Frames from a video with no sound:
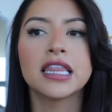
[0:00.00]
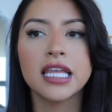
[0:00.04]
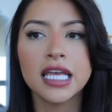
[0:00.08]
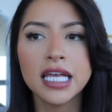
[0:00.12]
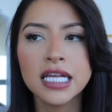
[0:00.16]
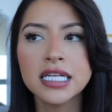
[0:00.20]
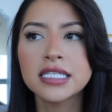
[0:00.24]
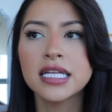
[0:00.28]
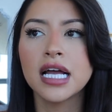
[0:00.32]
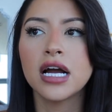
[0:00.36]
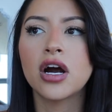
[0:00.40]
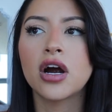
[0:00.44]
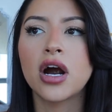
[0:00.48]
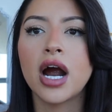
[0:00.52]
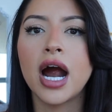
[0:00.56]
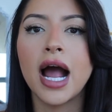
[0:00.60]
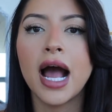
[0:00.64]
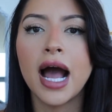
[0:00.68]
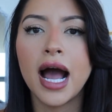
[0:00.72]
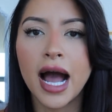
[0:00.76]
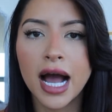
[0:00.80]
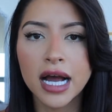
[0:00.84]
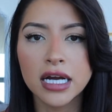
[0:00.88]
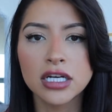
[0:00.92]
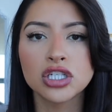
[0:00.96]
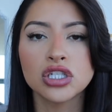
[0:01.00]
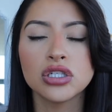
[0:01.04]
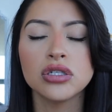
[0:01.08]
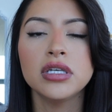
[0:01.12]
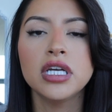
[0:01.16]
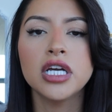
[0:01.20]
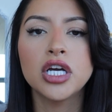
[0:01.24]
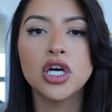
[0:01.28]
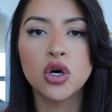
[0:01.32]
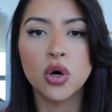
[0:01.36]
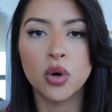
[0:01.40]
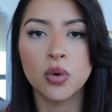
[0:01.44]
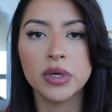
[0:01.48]
Things that are
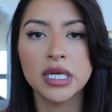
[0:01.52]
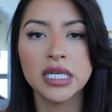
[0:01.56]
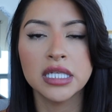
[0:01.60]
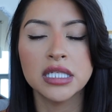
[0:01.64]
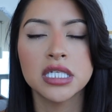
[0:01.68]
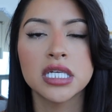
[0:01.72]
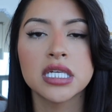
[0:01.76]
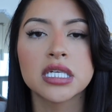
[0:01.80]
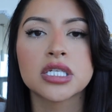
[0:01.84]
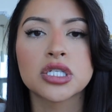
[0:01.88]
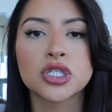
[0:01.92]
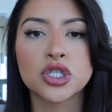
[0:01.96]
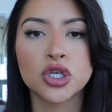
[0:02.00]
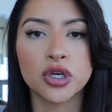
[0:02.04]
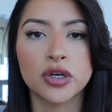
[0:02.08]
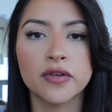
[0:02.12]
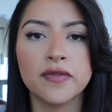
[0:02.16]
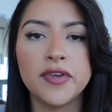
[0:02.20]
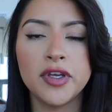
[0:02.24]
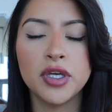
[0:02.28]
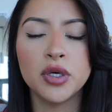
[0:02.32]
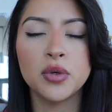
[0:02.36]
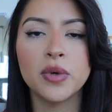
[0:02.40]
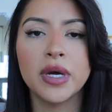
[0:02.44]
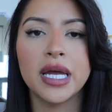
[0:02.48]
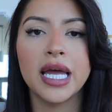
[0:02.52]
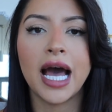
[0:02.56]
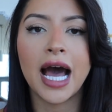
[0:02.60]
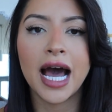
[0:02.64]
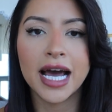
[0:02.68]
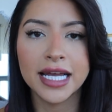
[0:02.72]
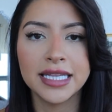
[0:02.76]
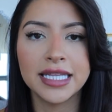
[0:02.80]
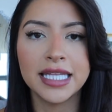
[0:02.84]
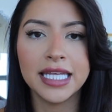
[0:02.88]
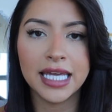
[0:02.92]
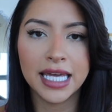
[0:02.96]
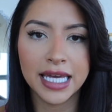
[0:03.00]
actually going to serve you
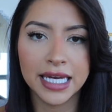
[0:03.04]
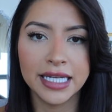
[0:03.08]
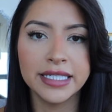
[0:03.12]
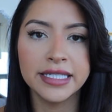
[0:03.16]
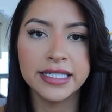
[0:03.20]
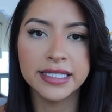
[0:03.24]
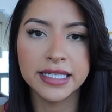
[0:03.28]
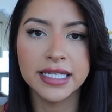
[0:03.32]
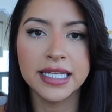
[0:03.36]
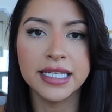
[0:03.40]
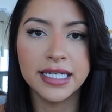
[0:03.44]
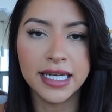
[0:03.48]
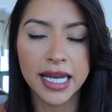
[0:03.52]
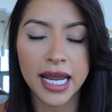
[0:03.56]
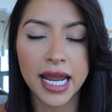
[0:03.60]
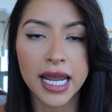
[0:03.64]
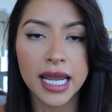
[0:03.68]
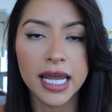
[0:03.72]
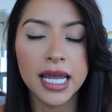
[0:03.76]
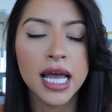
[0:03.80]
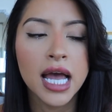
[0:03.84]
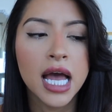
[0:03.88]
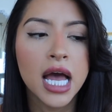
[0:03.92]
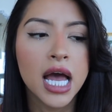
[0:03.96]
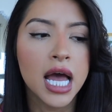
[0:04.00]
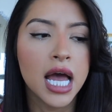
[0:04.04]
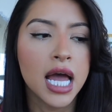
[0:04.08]
at the end of the day,